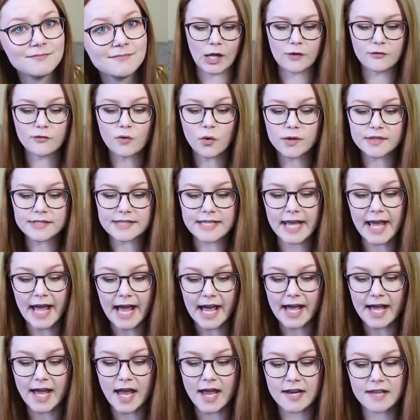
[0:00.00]
Now, of course, I
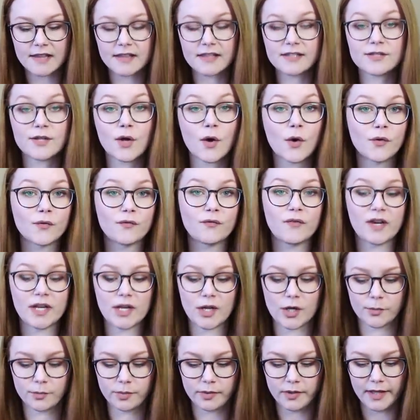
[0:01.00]
had this whole
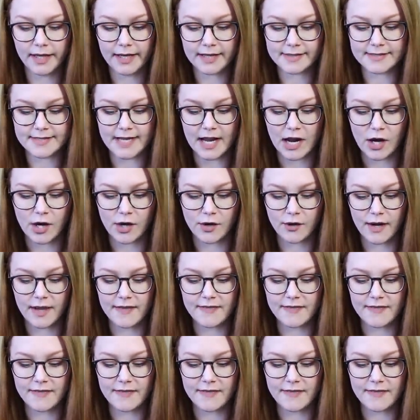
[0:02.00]
video planned out,